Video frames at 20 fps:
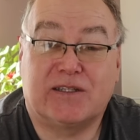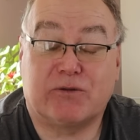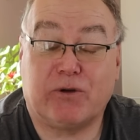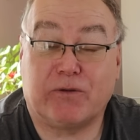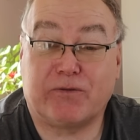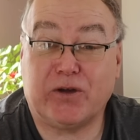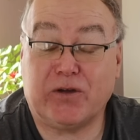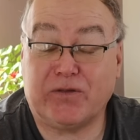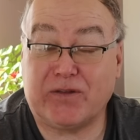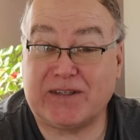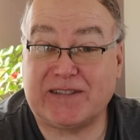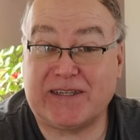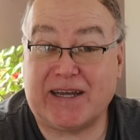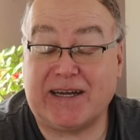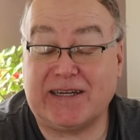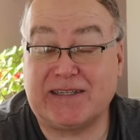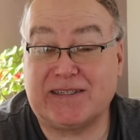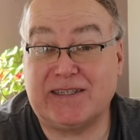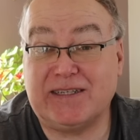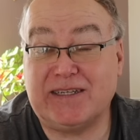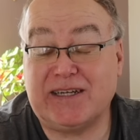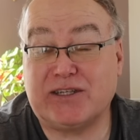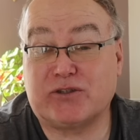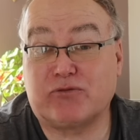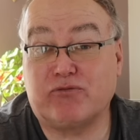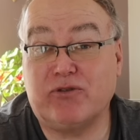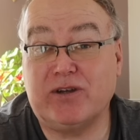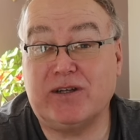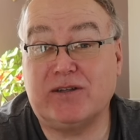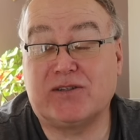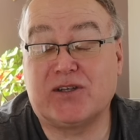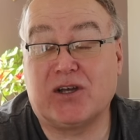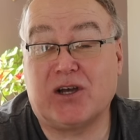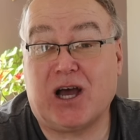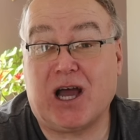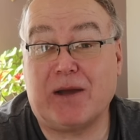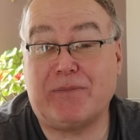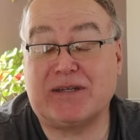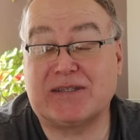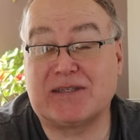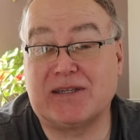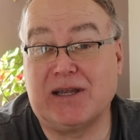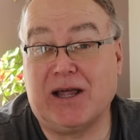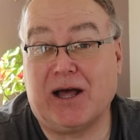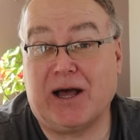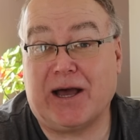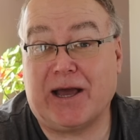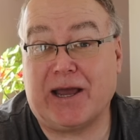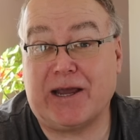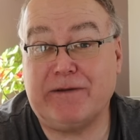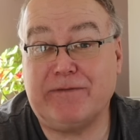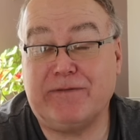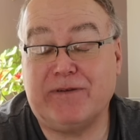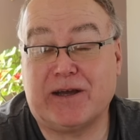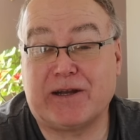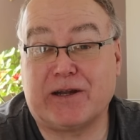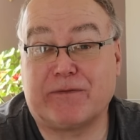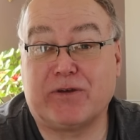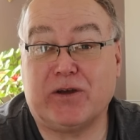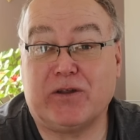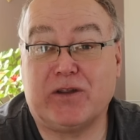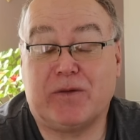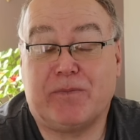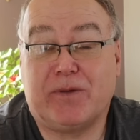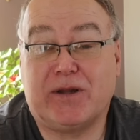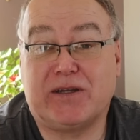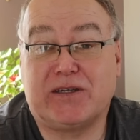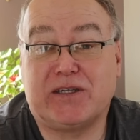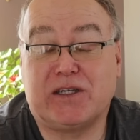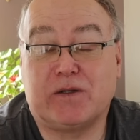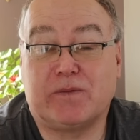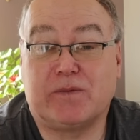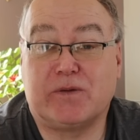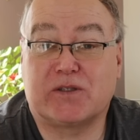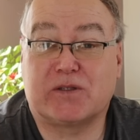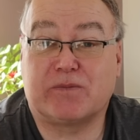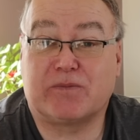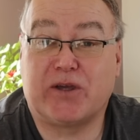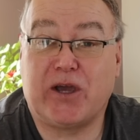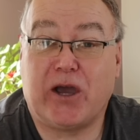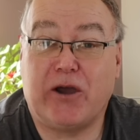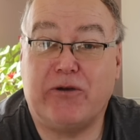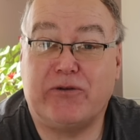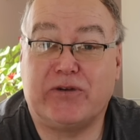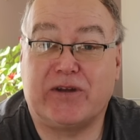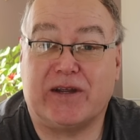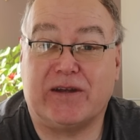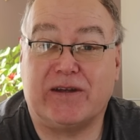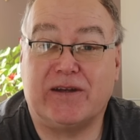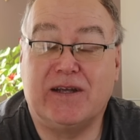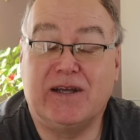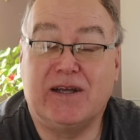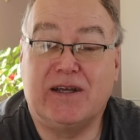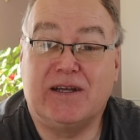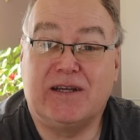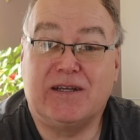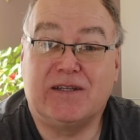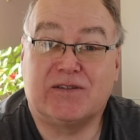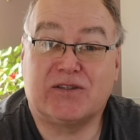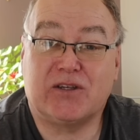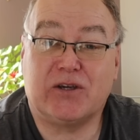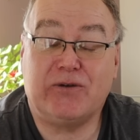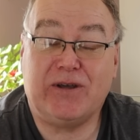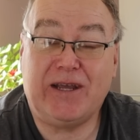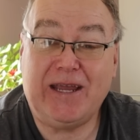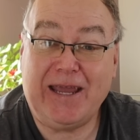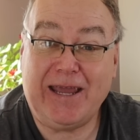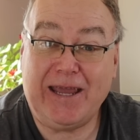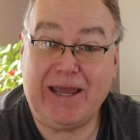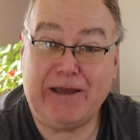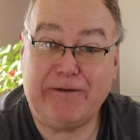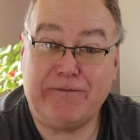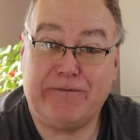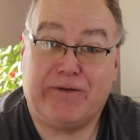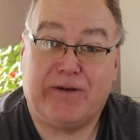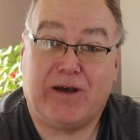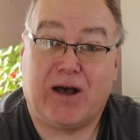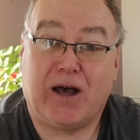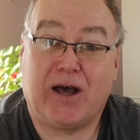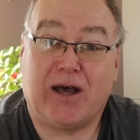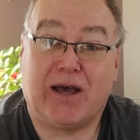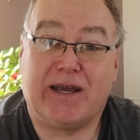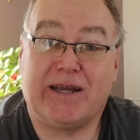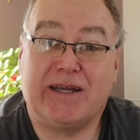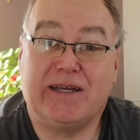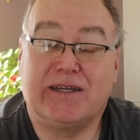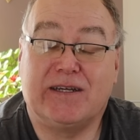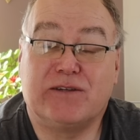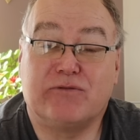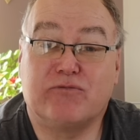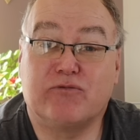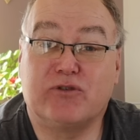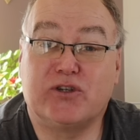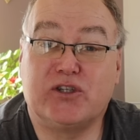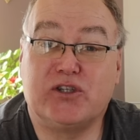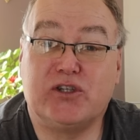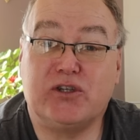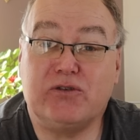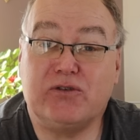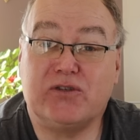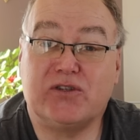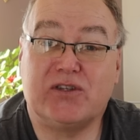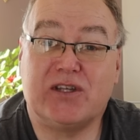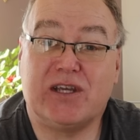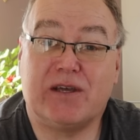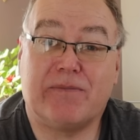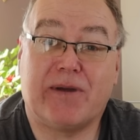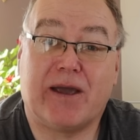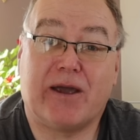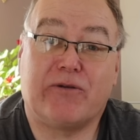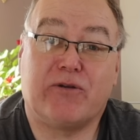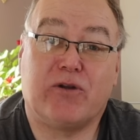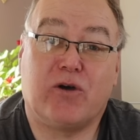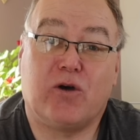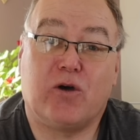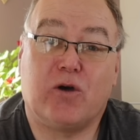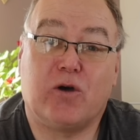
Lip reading: So I've got the data, it's real-time, it's live, and I've got the ability to put some code in. So if I reduce the amount